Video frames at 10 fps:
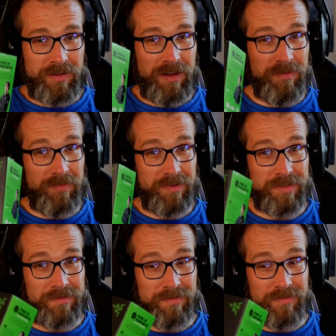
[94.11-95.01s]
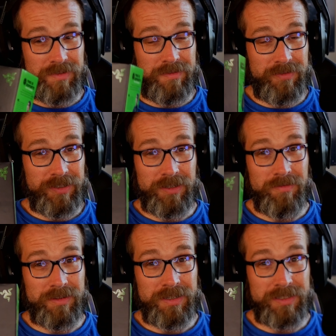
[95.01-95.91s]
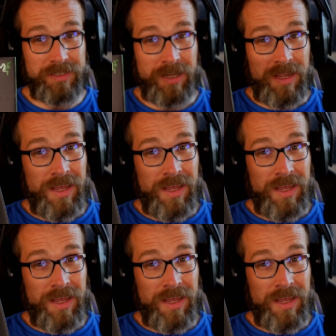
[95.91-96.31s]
an unboxing and review video on it.